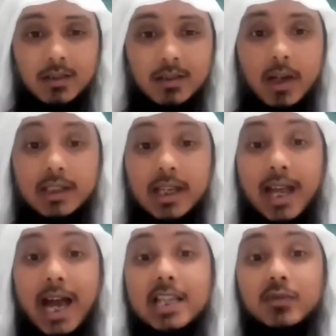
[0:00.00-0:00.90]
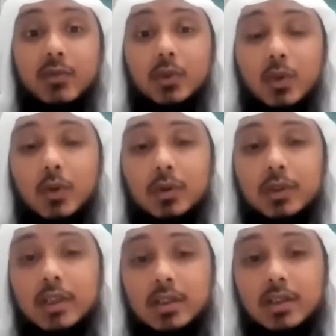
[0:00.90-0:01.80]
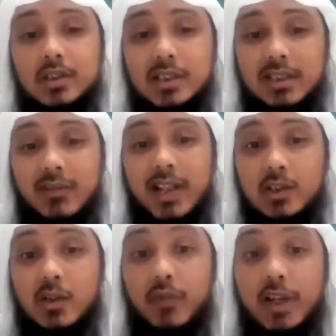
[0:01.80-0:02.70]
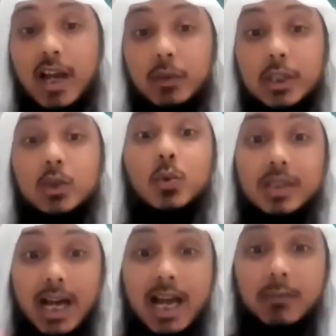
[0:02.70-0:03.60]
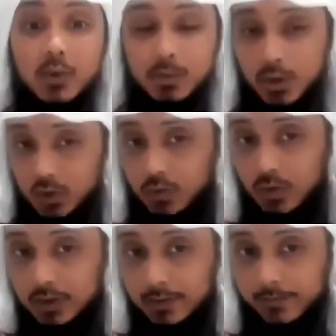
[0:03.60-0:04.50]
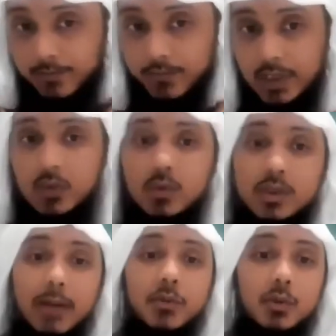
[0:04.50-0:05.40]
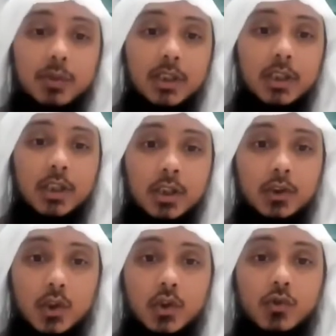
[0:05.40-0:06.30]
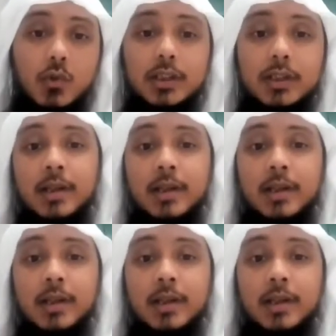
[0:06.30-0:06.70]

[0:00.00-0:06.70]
Right? As for the civilization of Fir'aun, it took time to be destroyed. It took time to be destroyed.